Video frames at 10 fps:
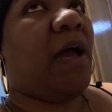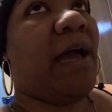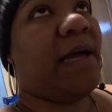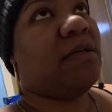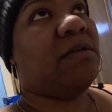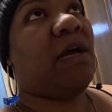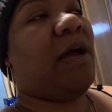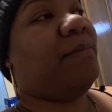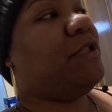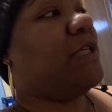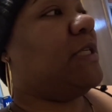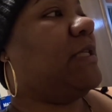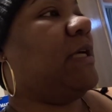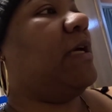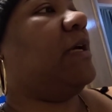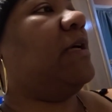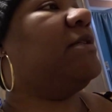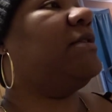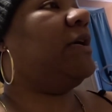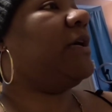And I'm just,
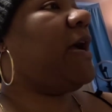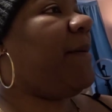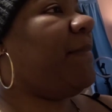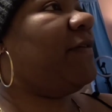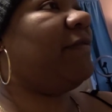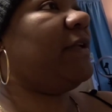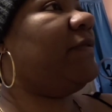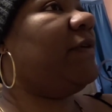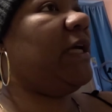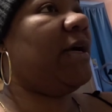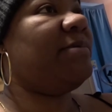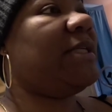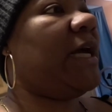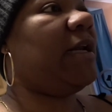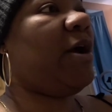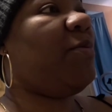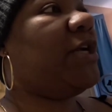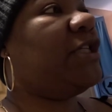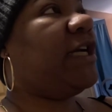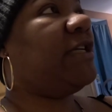it got me really, really upset, and I
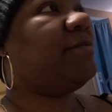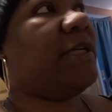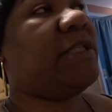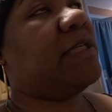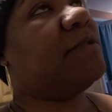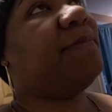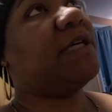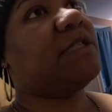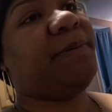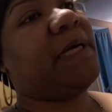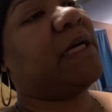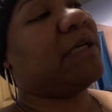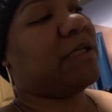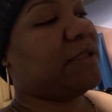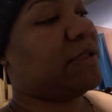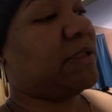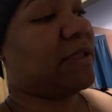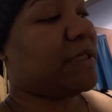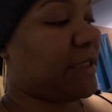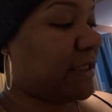want to change my son's bus, because
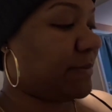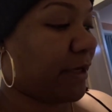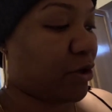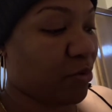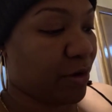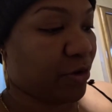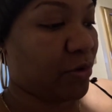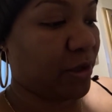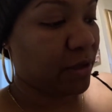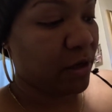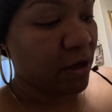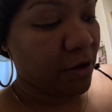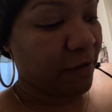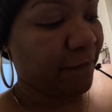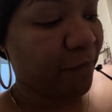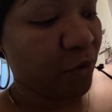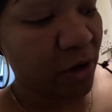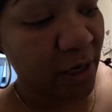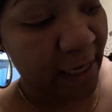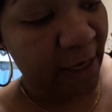this has been going on
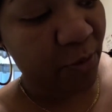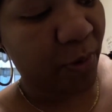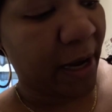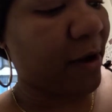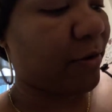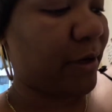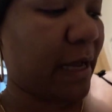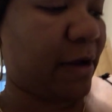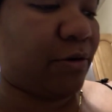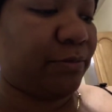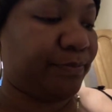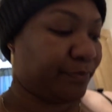for a while now.